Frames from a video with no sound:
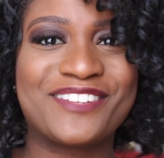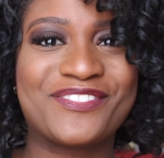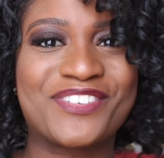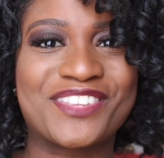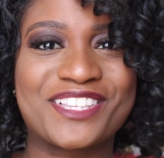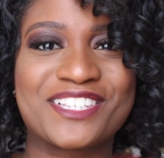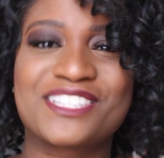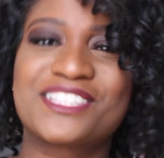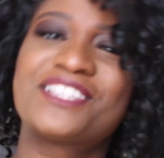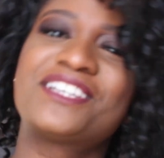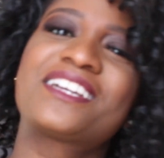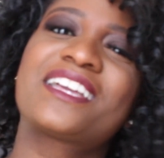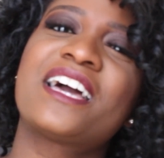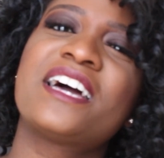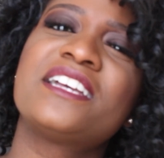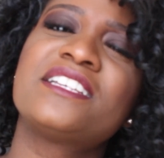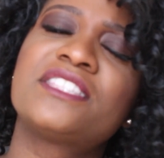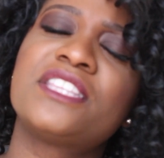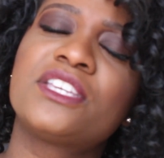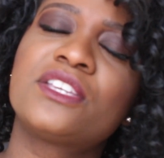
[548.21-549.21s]
it for this look,
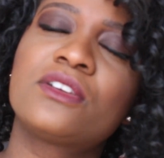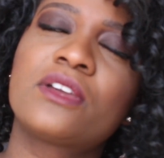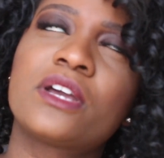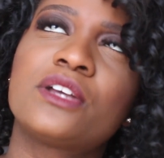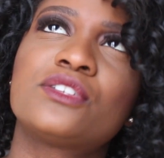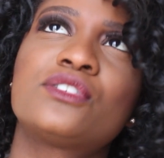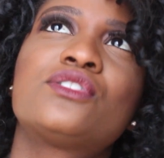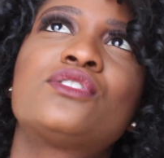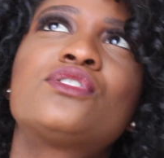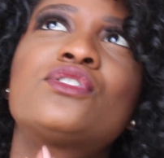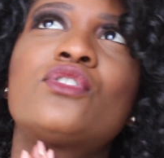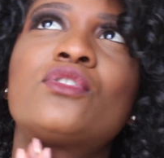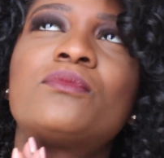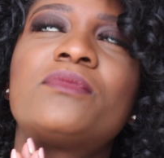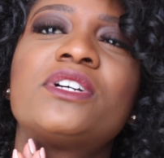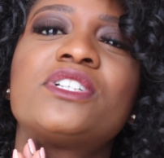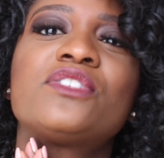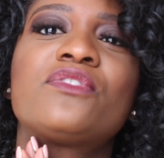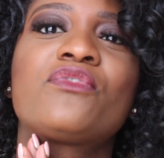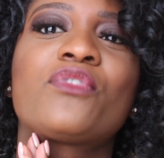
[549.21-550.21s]
guys. Thank you guys so
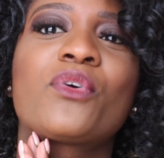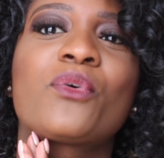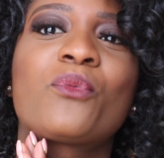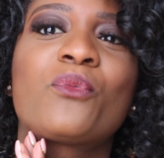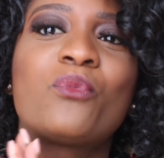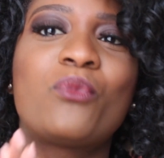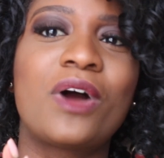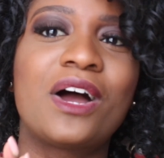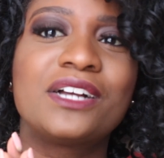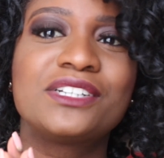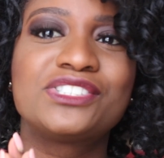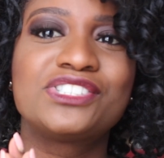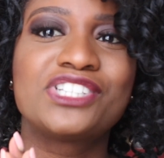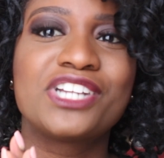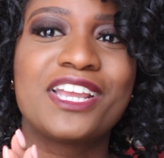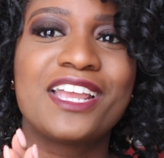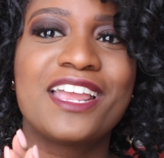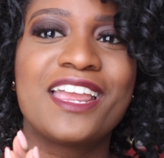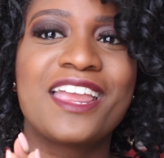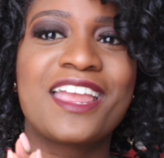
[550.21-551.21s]
much for
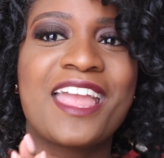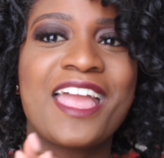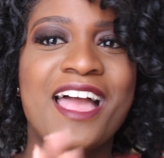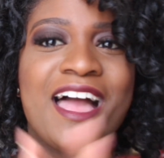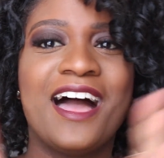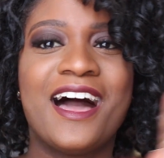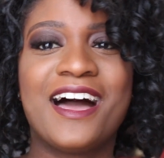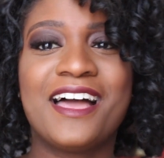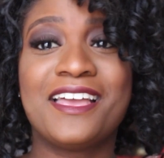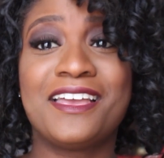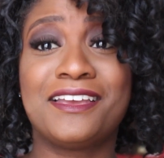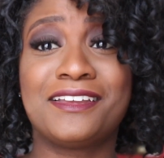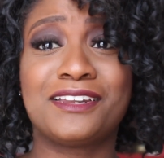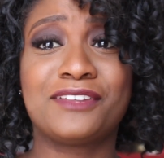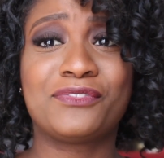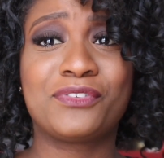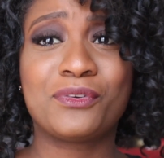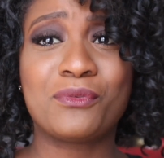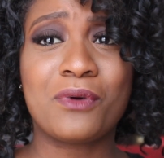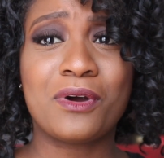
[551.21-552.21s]
watching. And
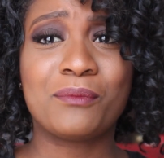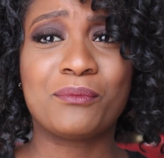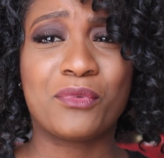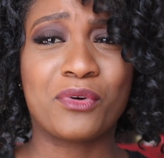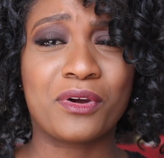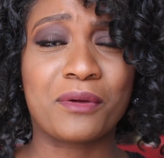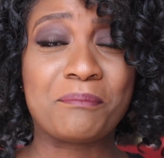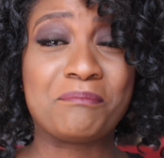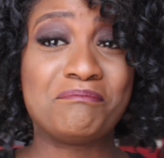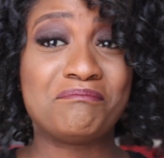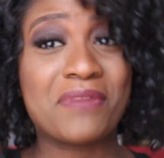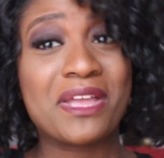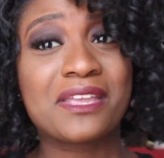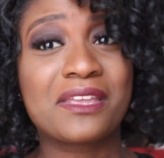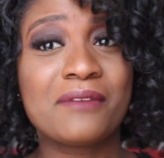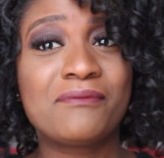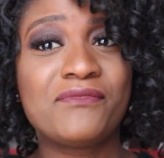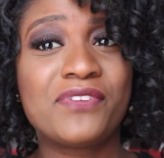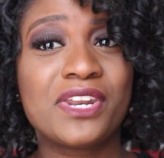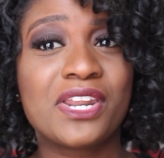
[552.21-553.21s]
if you want more
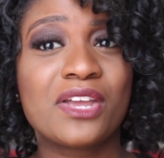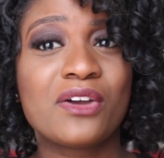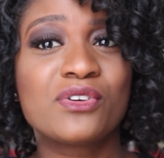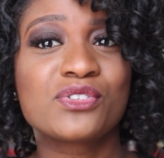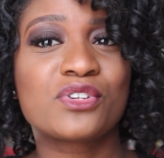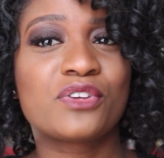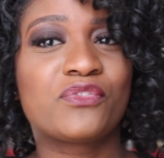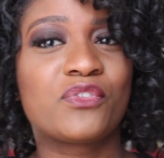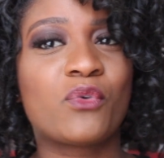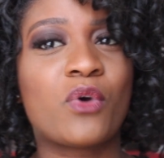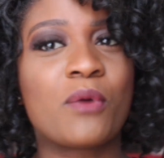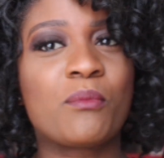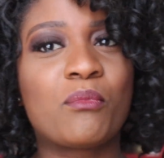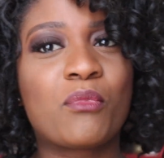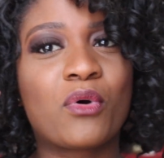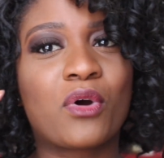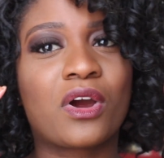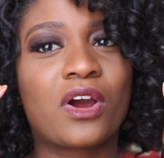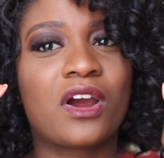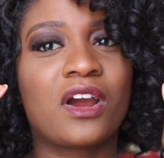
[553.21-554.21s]
makeup videos, or if you
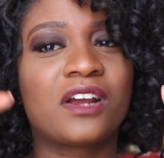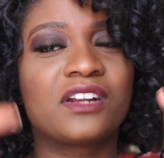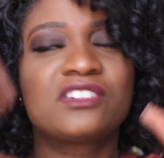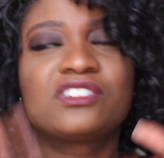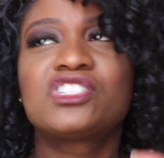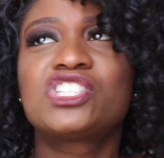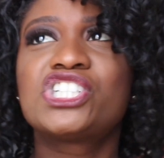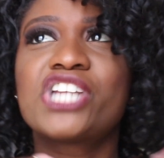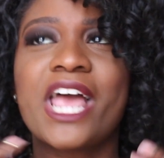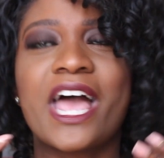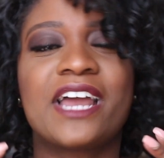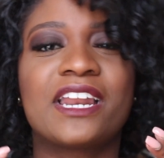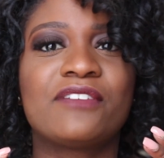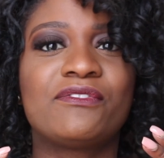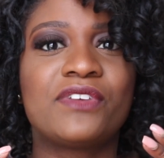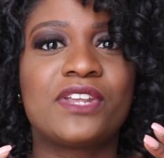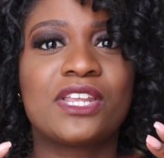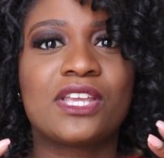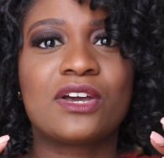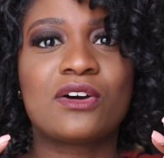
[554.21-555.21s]
want more chatty
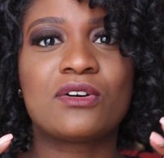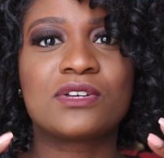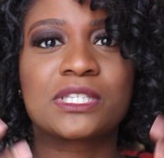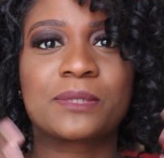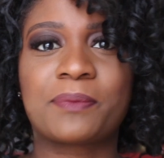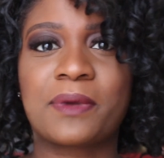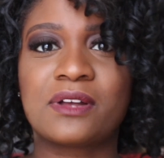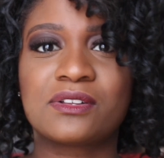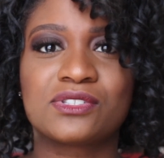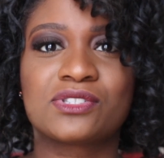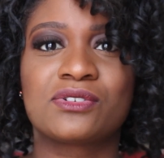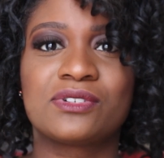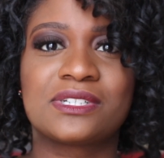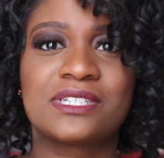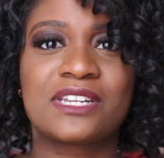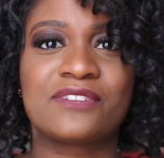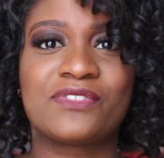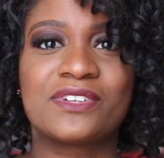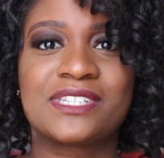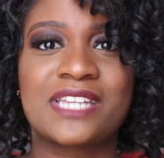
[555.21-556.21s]
videos about
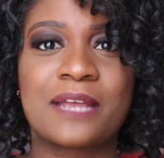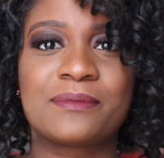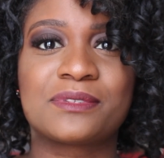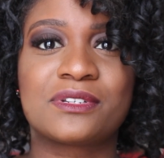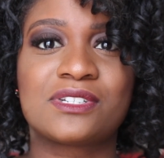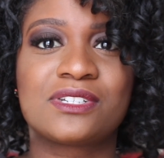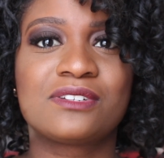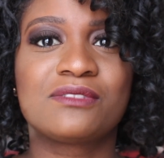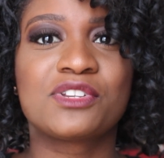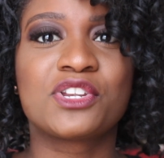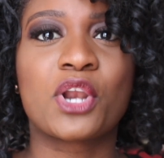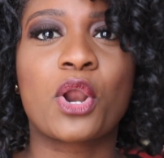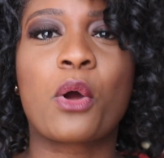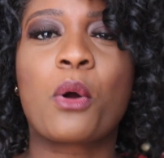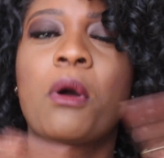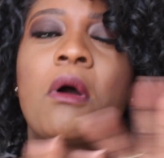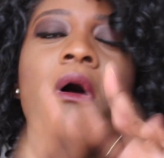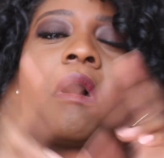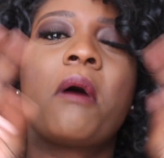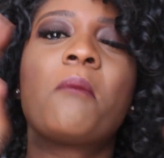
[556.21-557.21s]
certain different types of, you
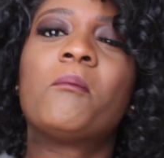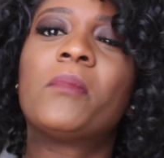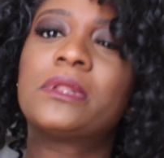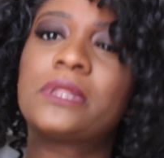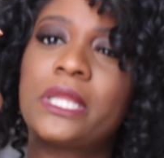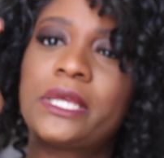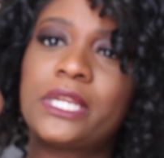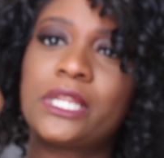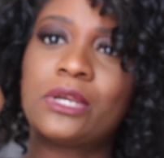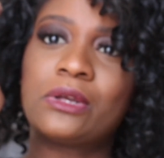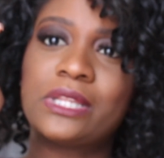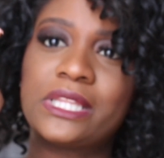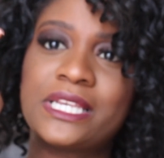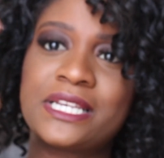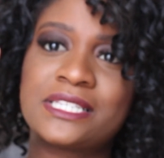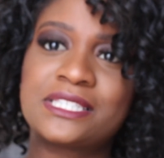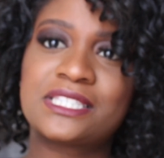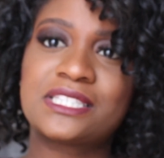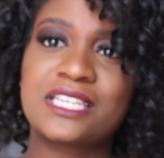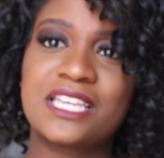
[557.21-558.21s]
know,
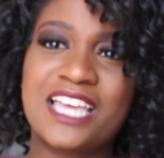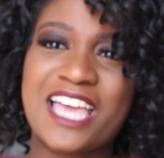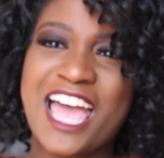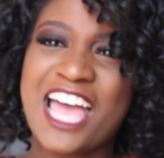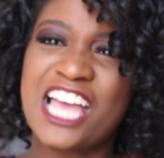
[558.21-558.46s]
millennial-esque